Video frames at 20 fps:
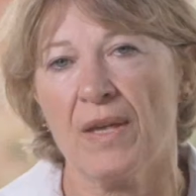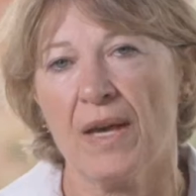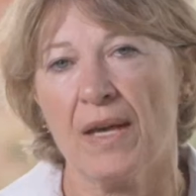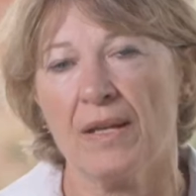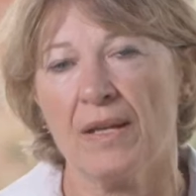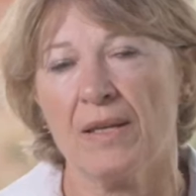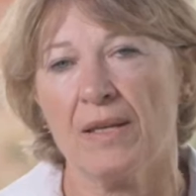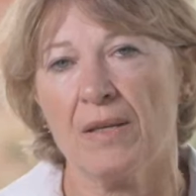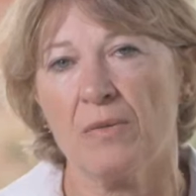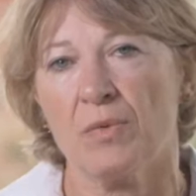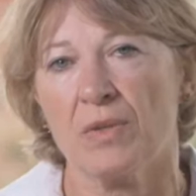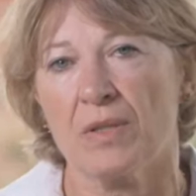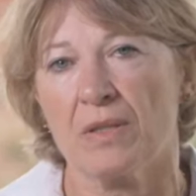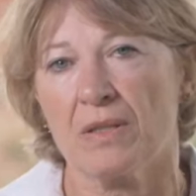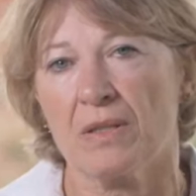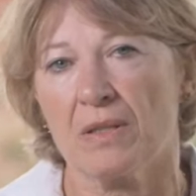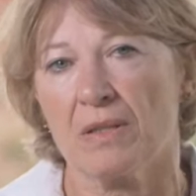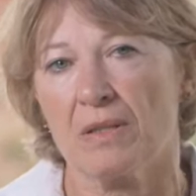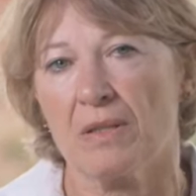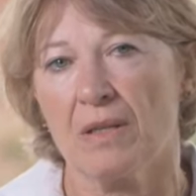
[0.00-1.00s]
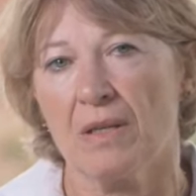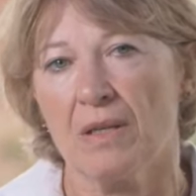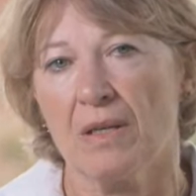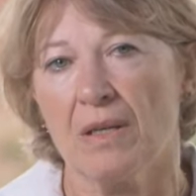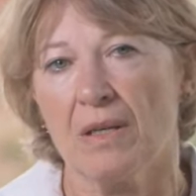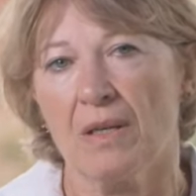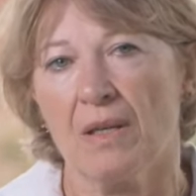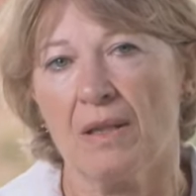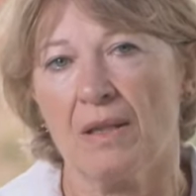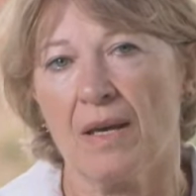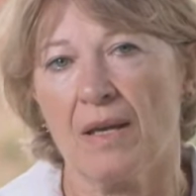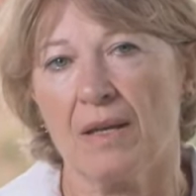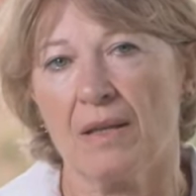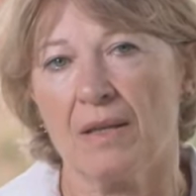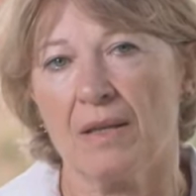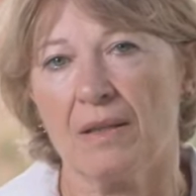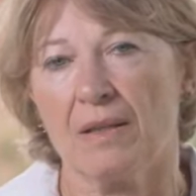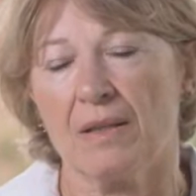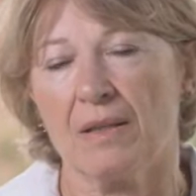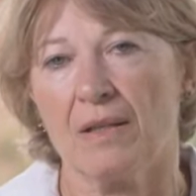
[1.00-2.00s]
that he was that
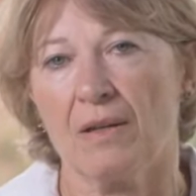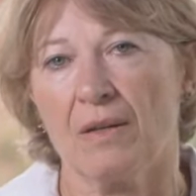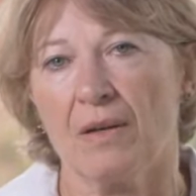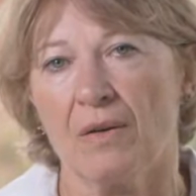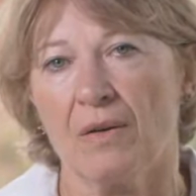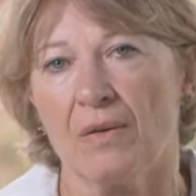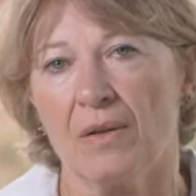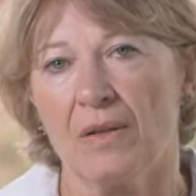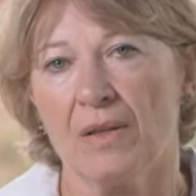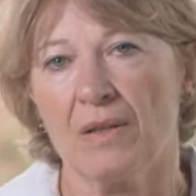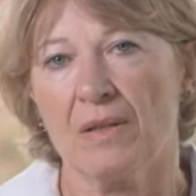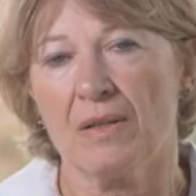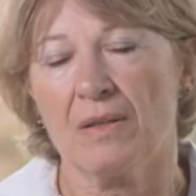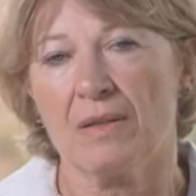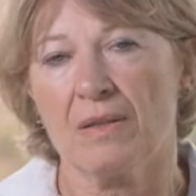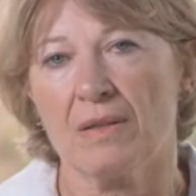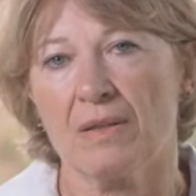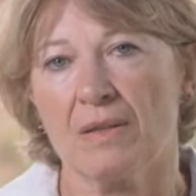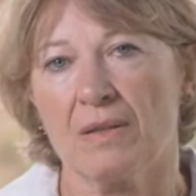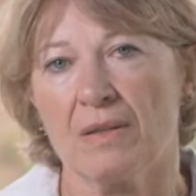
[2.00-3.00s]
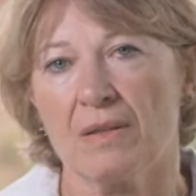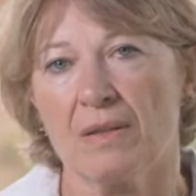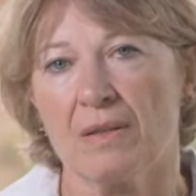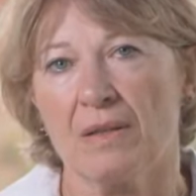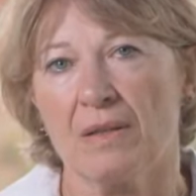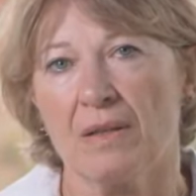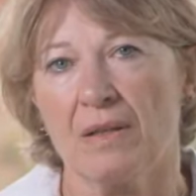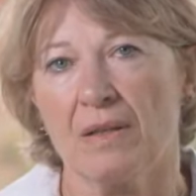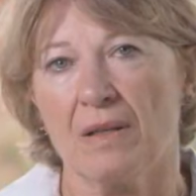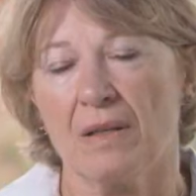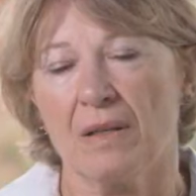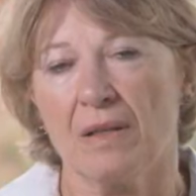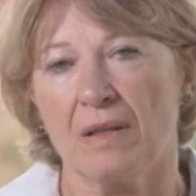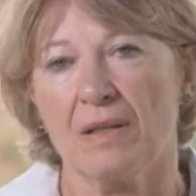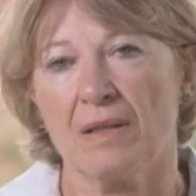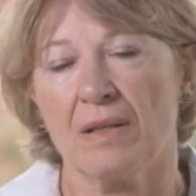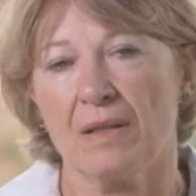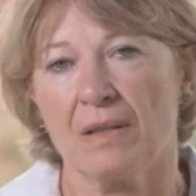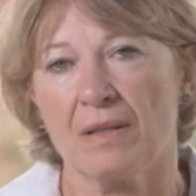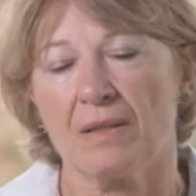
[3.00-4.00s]
it, you know,
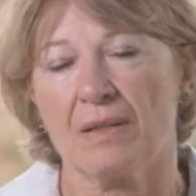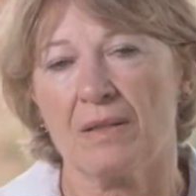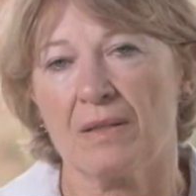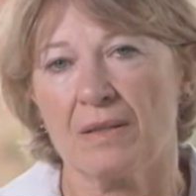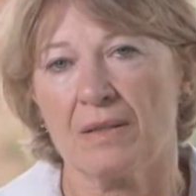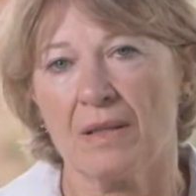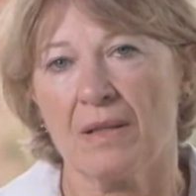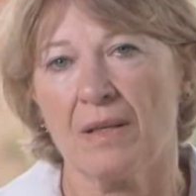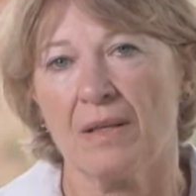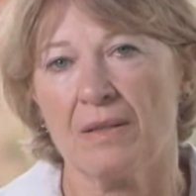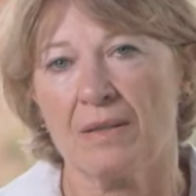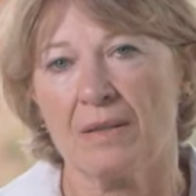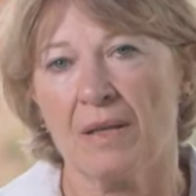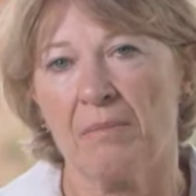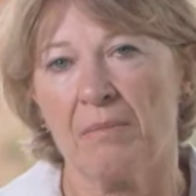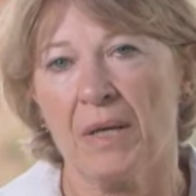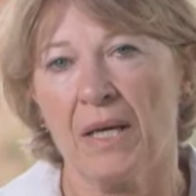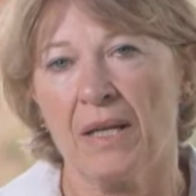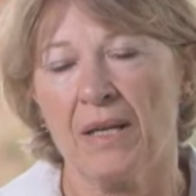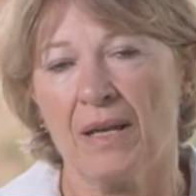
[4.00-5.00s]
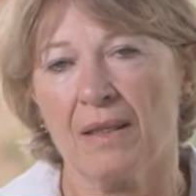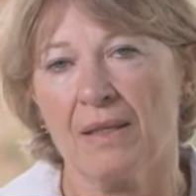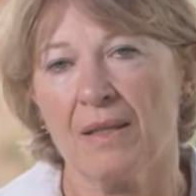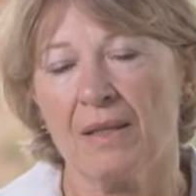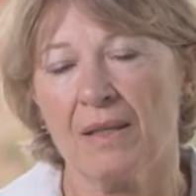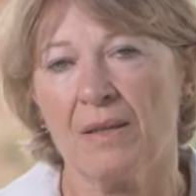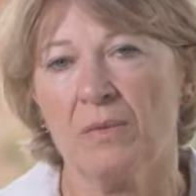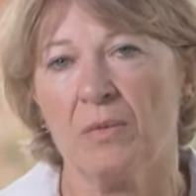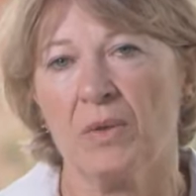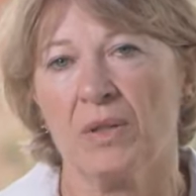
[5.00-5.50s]
he needed to see somebody, I think he